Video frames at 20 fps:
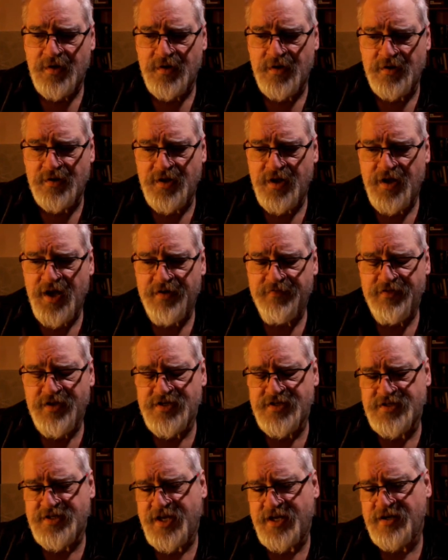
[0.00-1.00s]
that they have
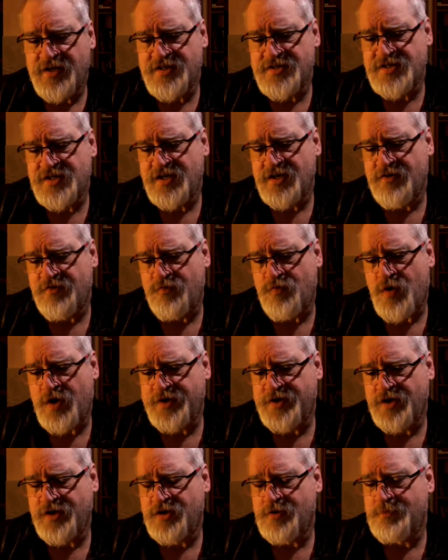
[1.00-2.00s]
this tendency of
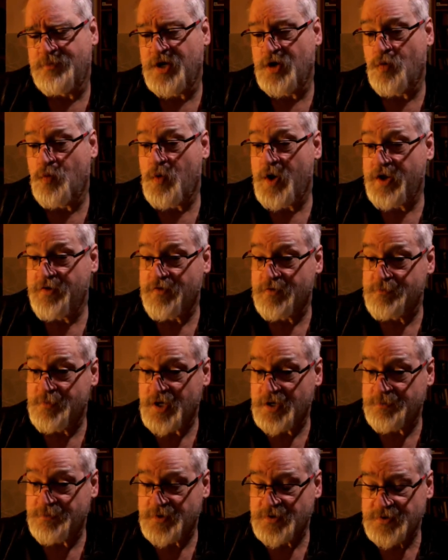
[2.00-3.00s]
wanting to be away from
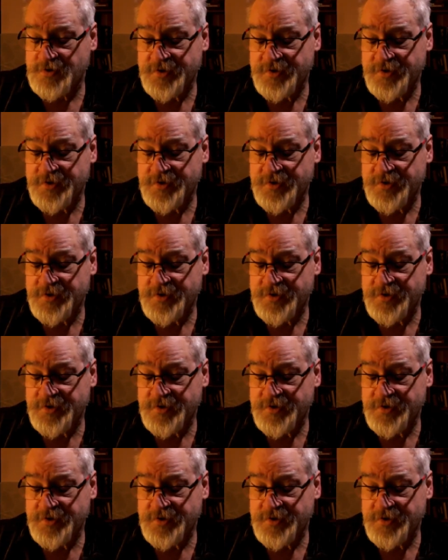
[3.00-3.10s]
people,